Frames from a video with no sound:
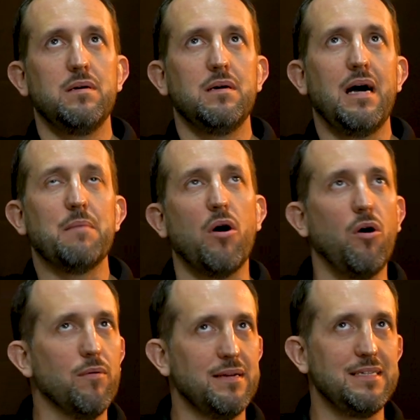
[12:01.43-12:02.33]
I'm
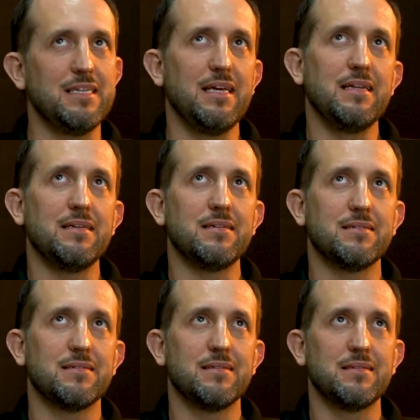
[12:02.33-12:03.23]
always in
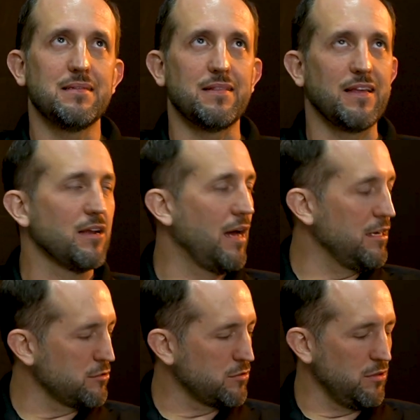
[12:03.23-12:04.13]
the
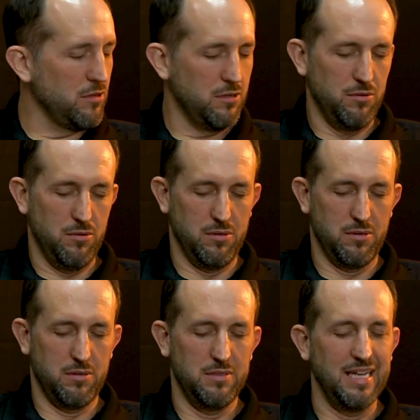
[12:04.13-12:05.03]
theological
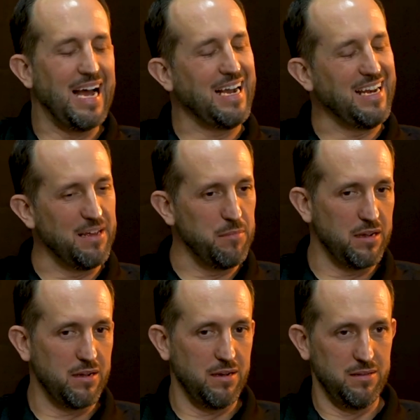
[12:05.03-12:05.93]
or the
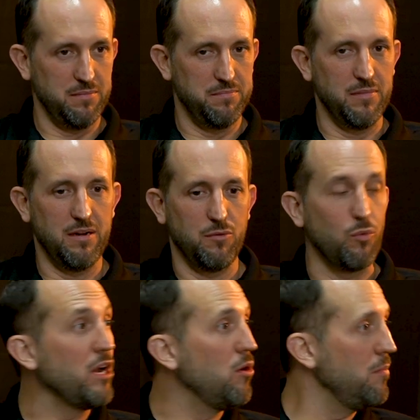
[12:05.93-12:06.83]
academic
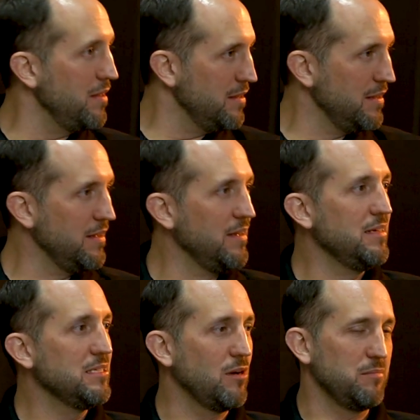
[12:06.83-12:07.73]
realm. Mm-hmm.
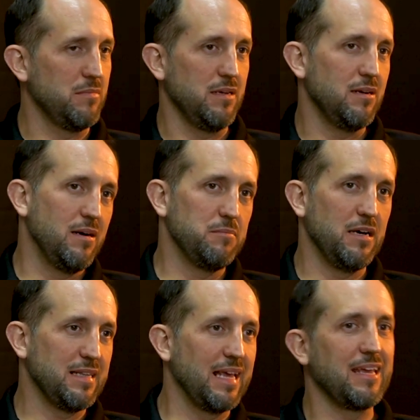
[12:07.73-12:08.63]
So I'm
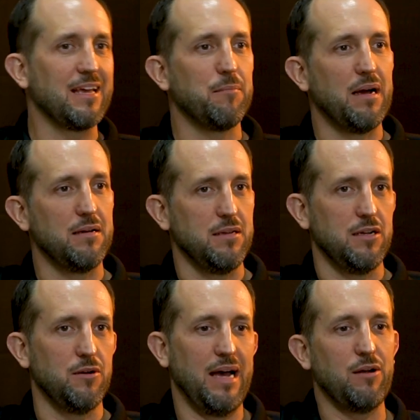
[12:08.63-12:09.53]
not thinking about,
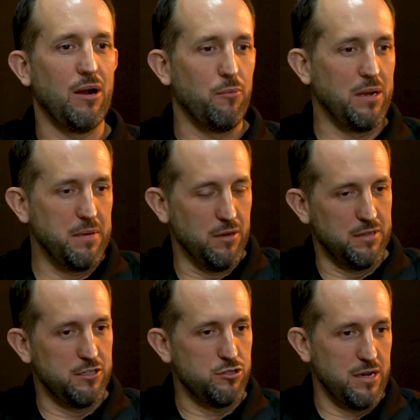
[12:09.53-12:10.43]
how do I rebuild
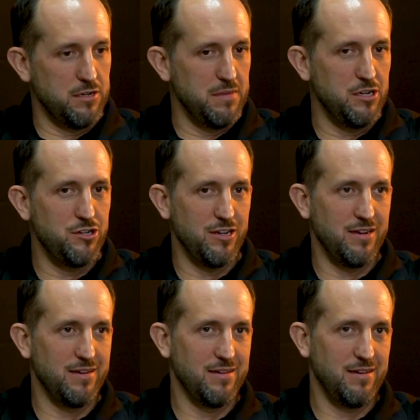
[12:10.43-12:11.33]
this
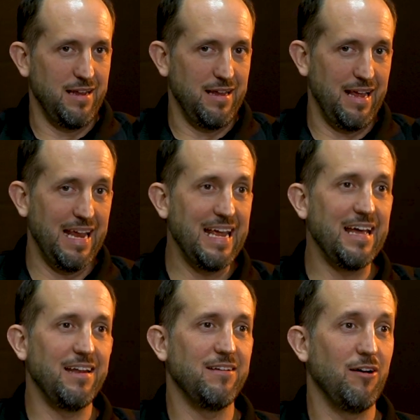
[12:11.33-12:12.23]
transmission
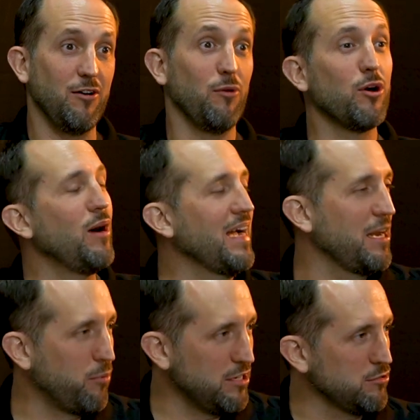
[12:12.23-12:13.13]
and, okay, what do I got
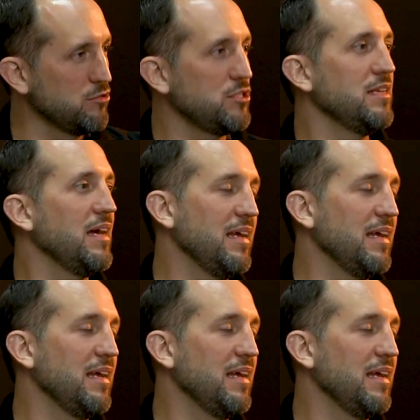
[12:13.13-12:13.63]
to preach on Sunday?